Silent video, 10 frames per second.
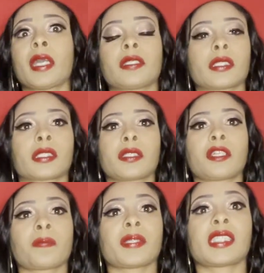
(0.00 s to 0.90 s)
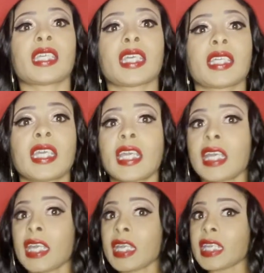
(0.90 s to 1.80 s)
had done stood up and said,
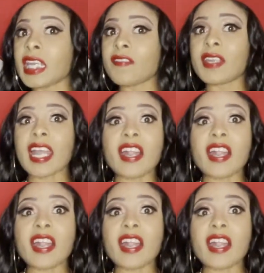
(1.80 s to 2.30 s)
even